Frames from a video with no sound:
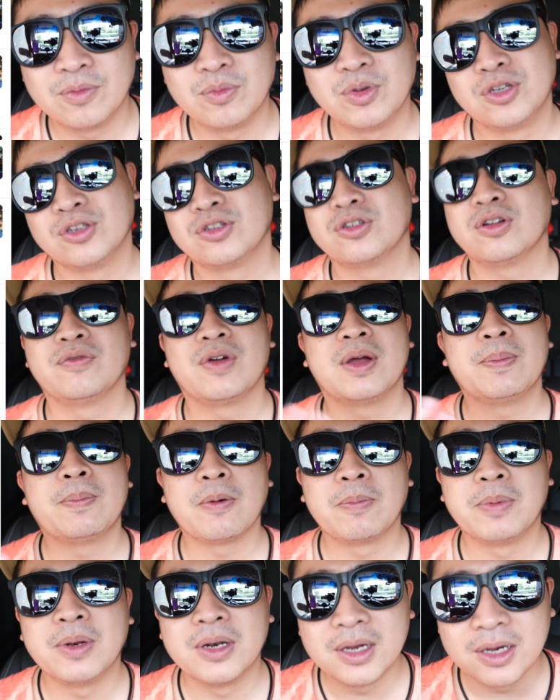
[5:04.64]
which is not very
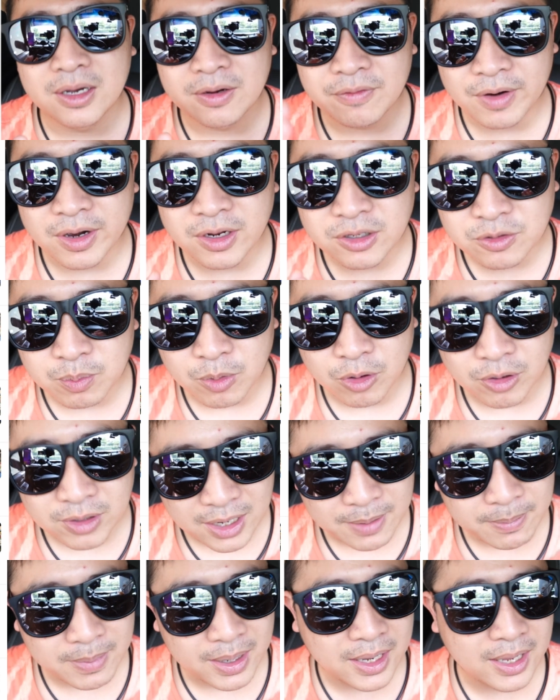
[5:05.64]
popular, a very small
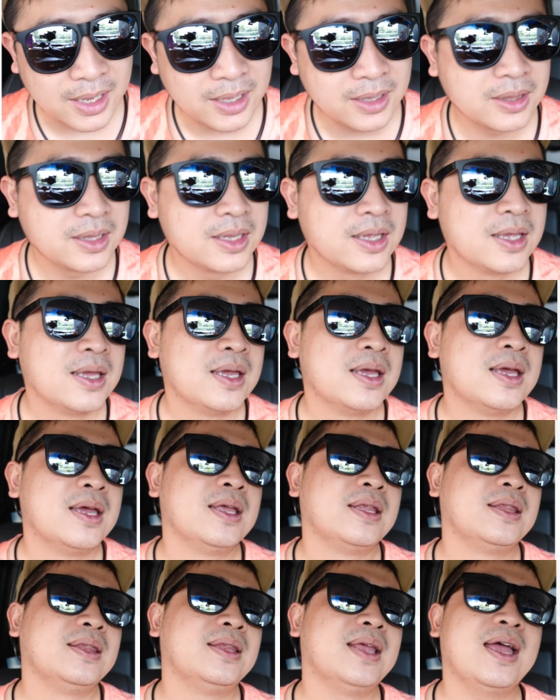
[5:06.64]
night market.
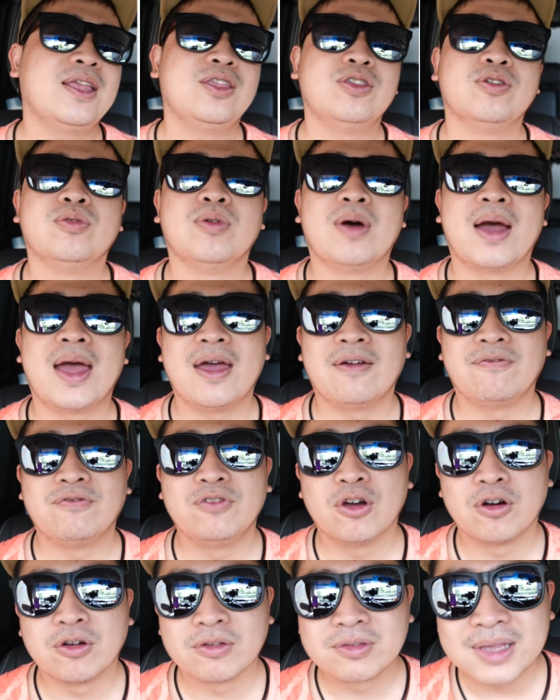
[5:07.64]
Then you have
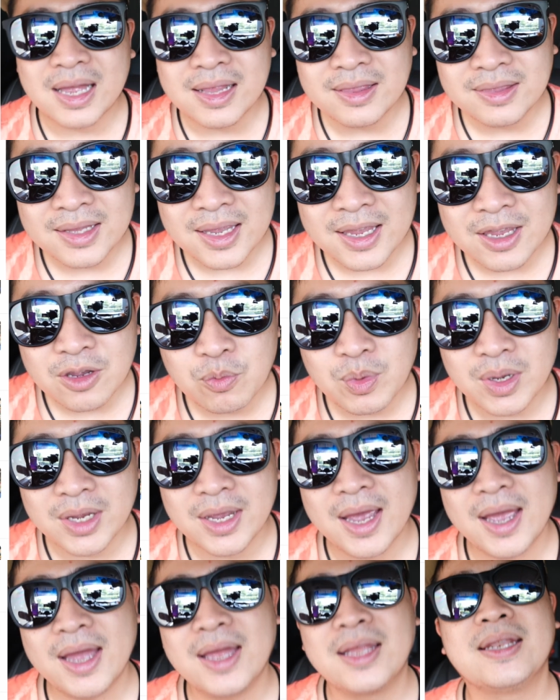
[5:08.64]
your Sunday
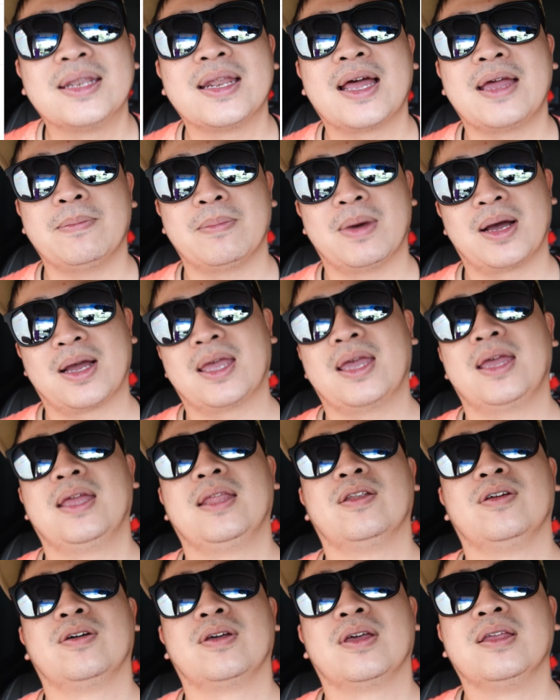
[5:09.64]
weekend night market.
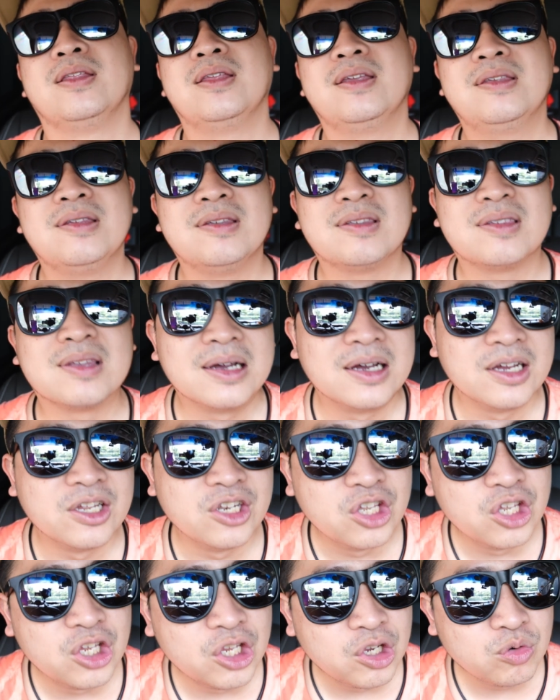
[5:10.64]
Okay, this is a
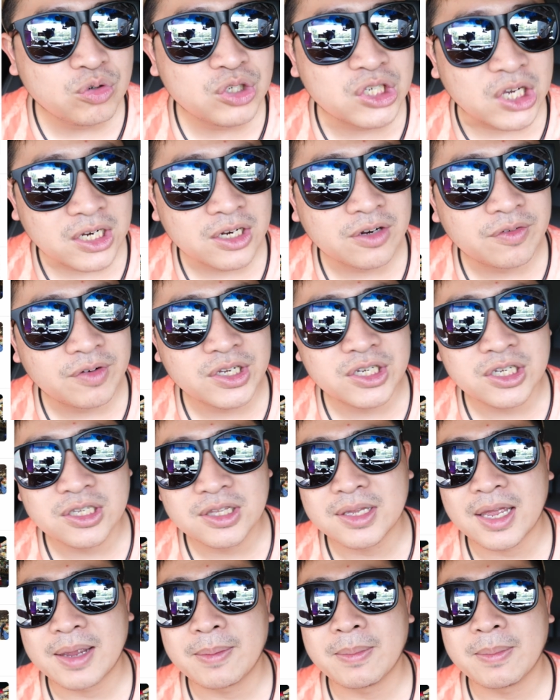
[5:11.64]
new generation night